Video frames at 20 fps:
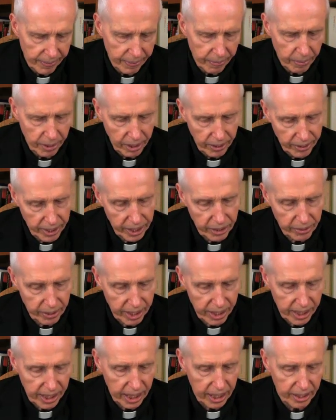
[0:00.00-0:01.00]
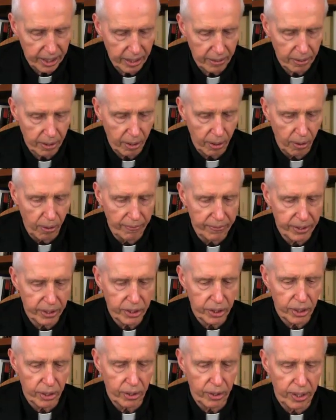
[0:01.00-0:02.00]
Well, they translated they were
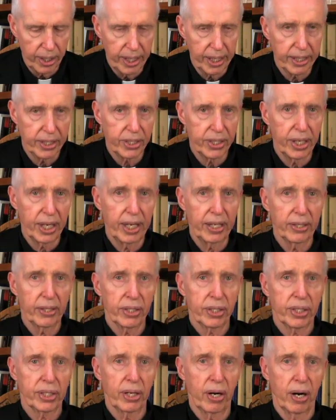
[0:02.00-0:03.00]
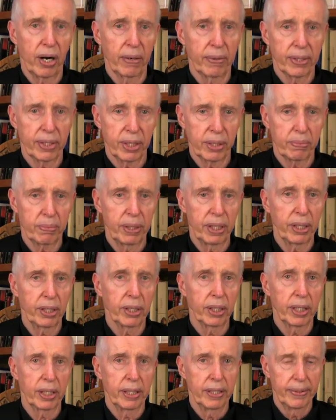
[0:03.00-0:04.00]
overjoyed at seeing the star, which is pretty
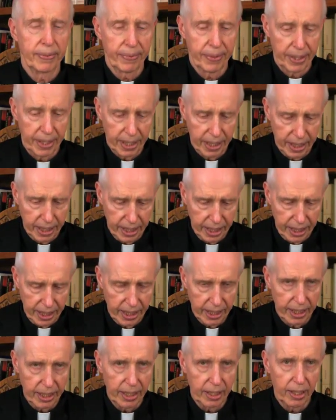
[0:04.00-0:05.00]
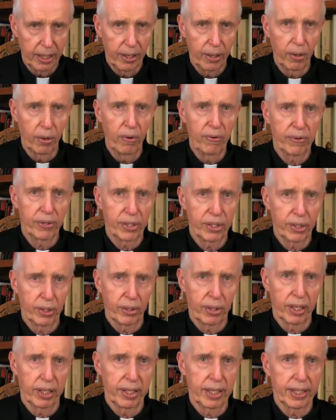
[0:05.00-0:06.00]
good.
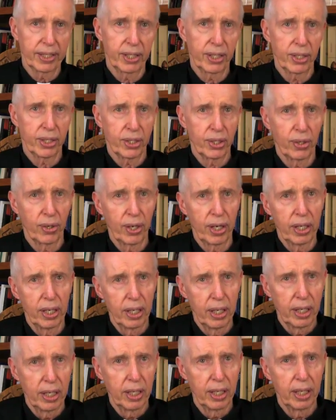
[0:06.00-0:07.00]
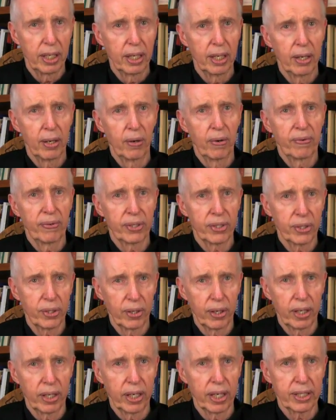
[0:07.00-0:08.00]
Overjoyed, not just joy,
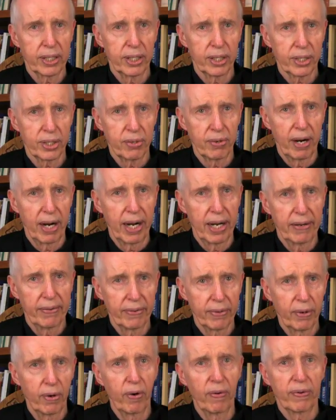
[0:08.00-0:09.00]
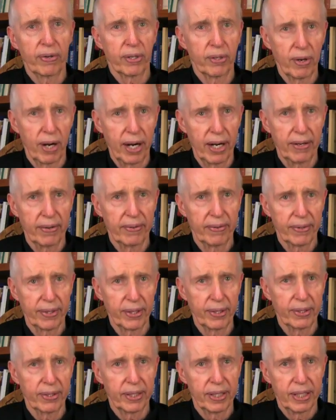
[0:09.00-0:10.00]
overjoy, not just drive, overdrive, you
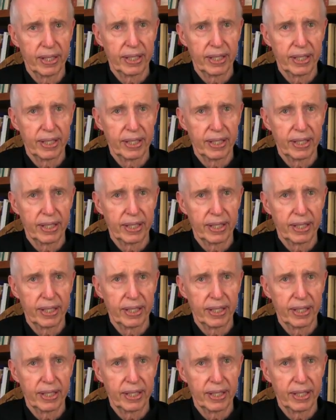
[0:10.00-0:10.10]
know?